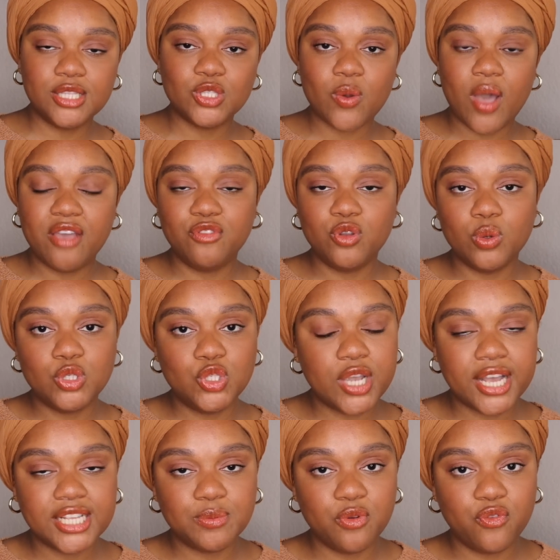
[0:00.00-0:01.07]
So I've told you
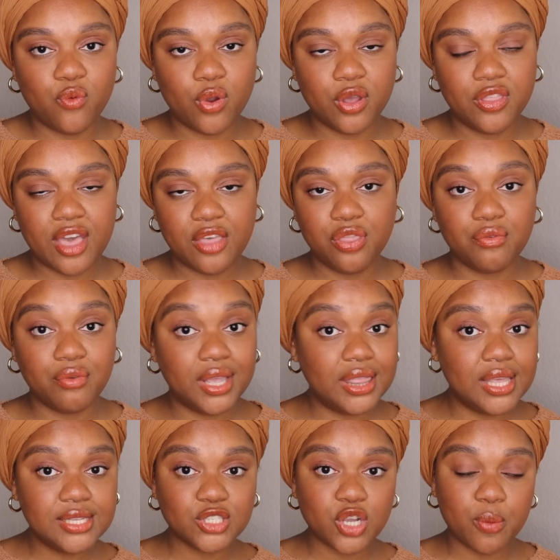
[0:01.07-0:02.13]
guys before that three
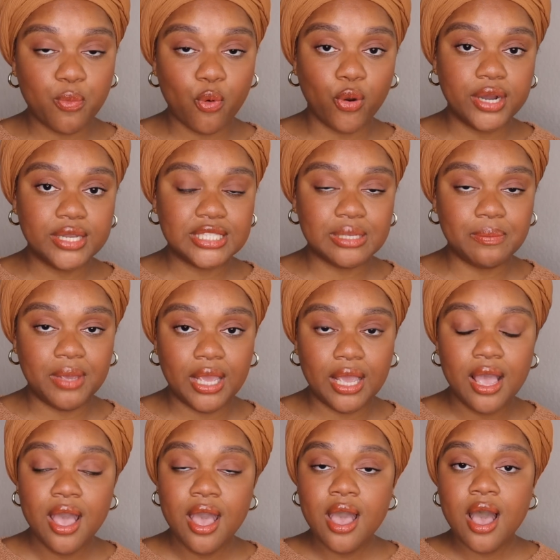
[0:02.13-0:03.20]
things are important to me.